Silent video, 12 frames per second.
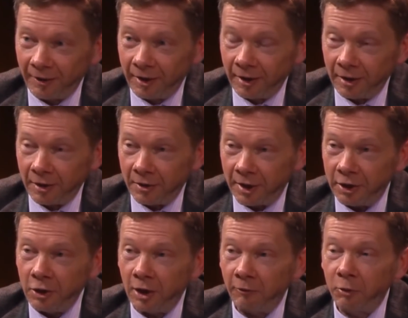then you
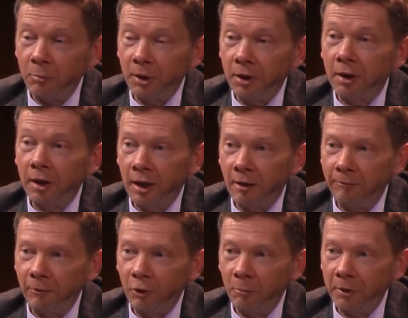have to be
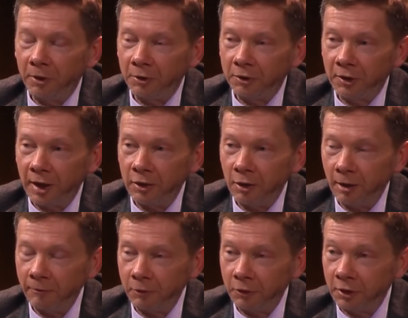careful, because there you have to
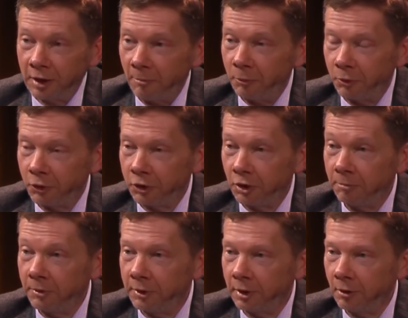come to a stop and
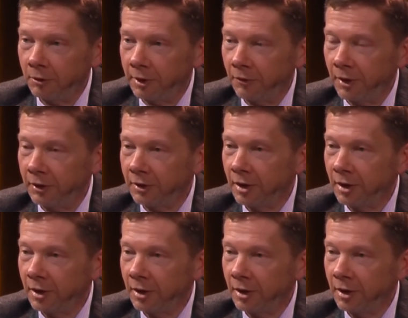say, okay, there's